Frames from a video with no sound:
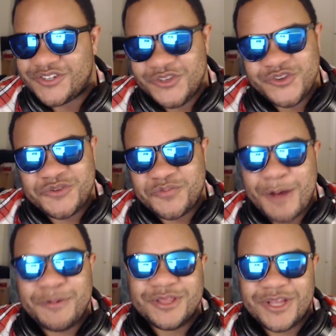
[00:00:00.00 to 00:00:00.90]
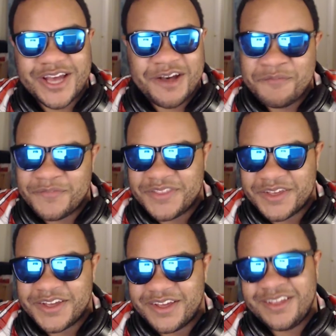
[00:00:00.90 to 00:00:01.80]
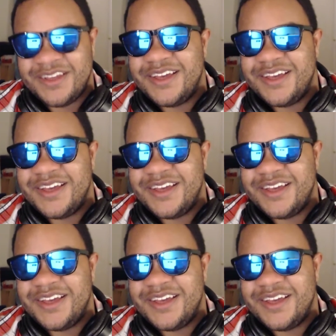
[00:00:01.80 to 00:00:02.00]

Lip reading: you should probably look up the